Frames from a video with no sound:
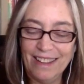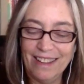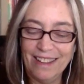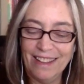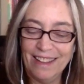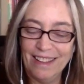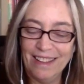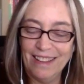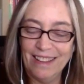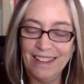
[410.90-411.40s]

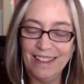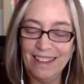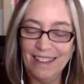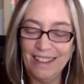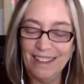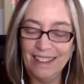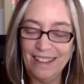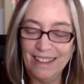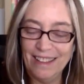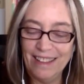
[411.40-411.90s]

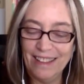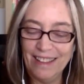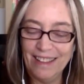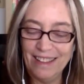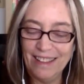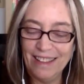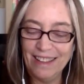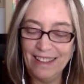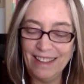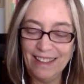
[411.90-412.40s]

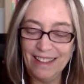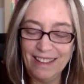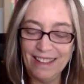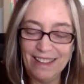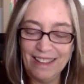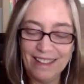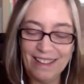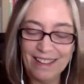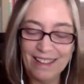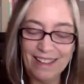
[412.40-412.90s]

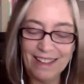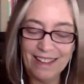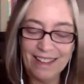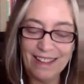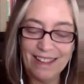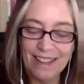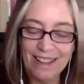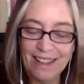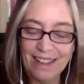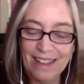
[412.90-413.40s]

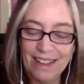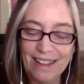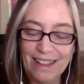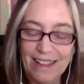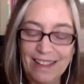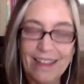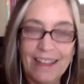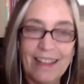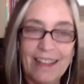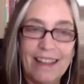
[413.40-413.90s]

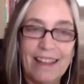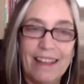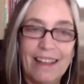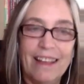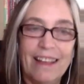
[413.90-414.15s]
[no speech]